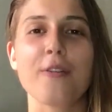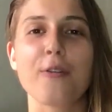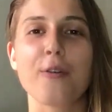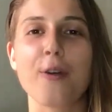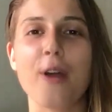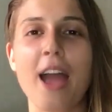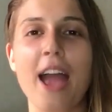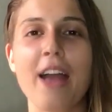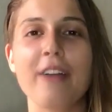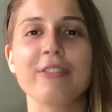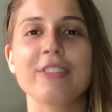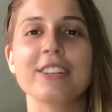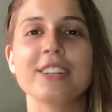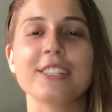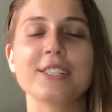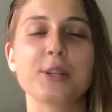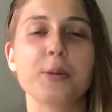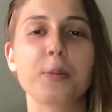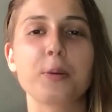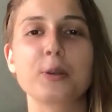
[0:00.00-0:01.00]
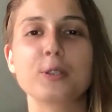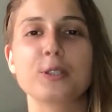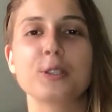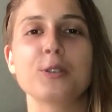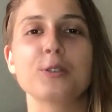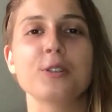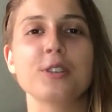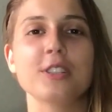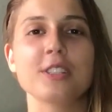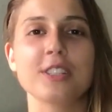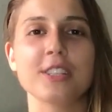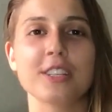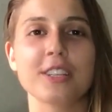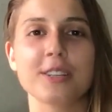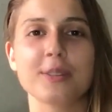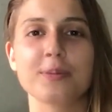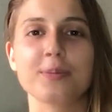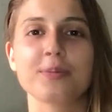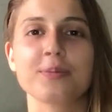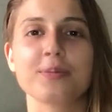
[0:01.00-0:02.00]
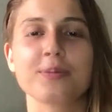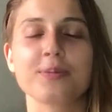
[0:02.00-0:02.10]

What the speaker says: for having this opportunity